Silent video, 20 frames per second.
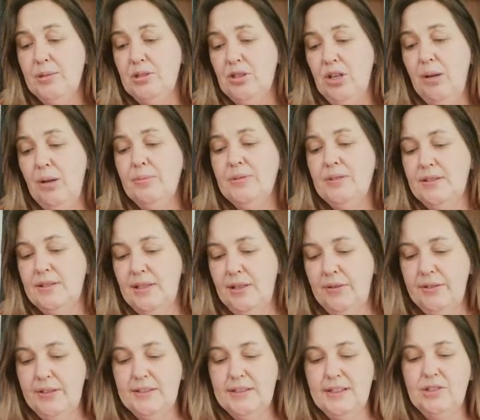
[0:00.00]
summer tops
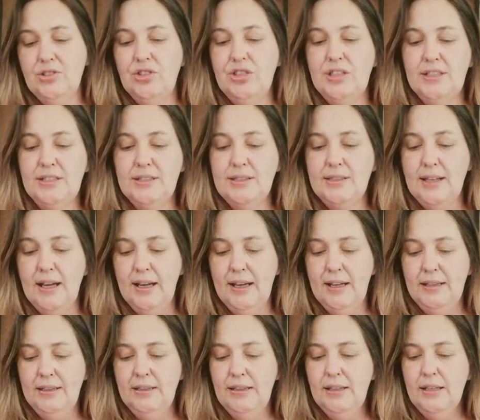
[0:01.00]
series that she's
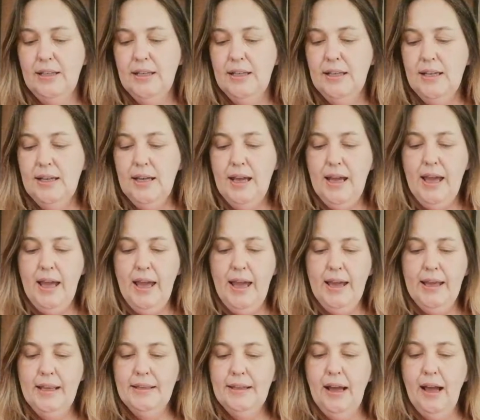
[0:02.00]
done,
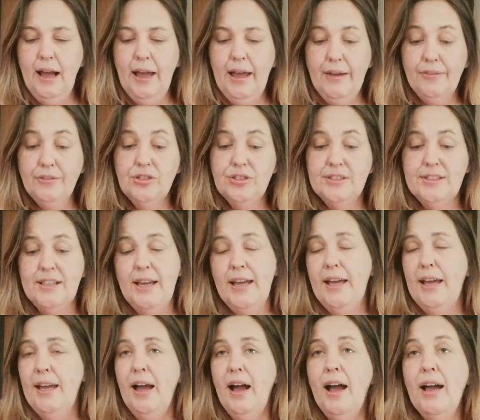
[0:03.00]
and I have to
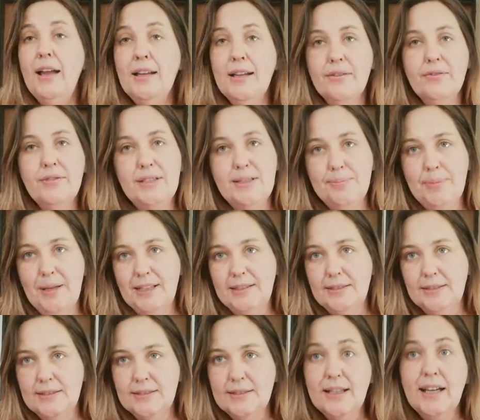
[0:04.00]
say I love these
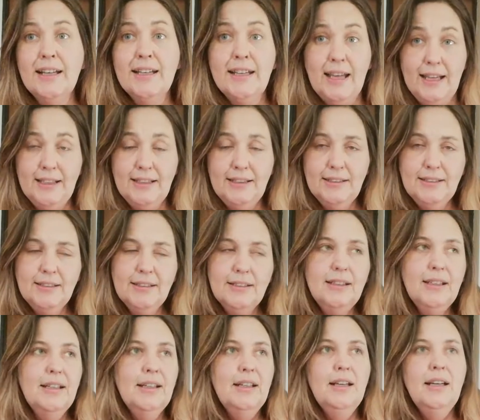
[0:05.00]
patterns. Again,
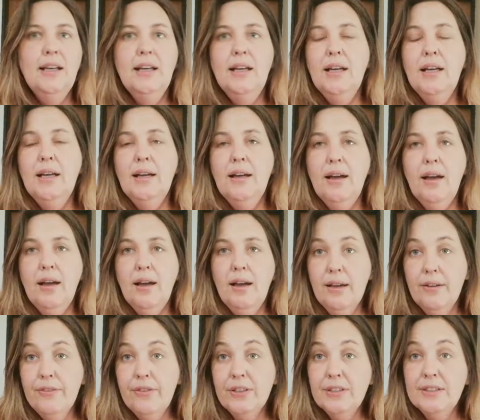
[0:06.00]

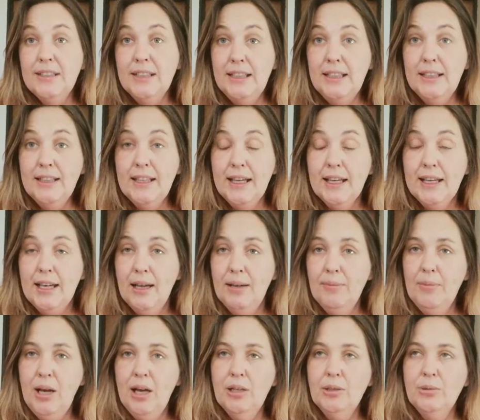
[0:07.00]
firstly, they
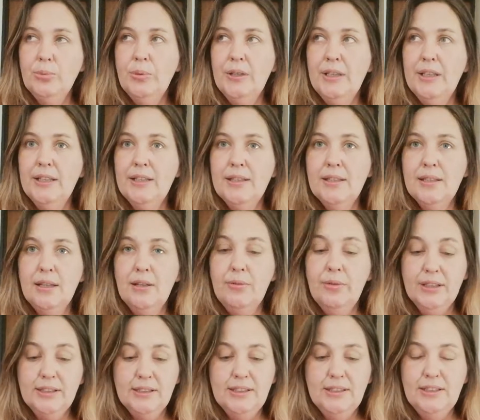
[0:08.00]
come out with
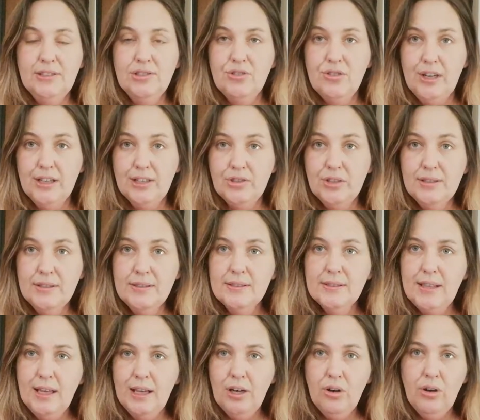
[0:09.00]
written
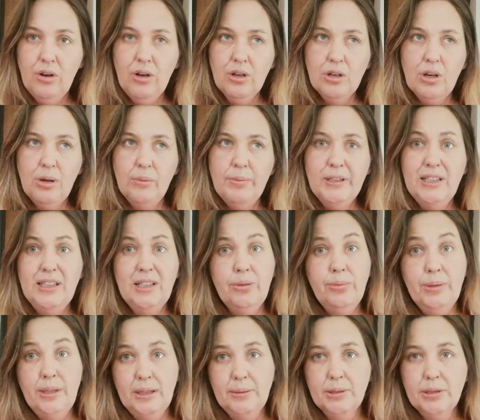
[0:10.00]
instructions that are
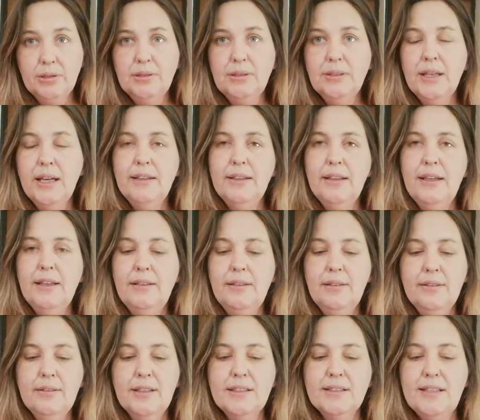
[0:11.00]
completely readable, and
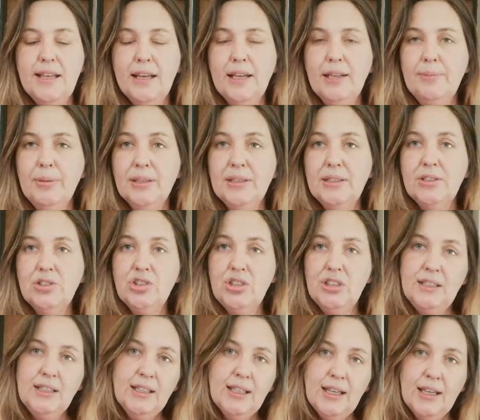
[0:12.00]
then the second bit is
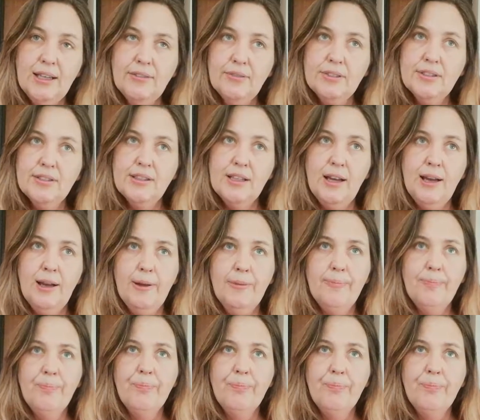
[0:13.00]
she gives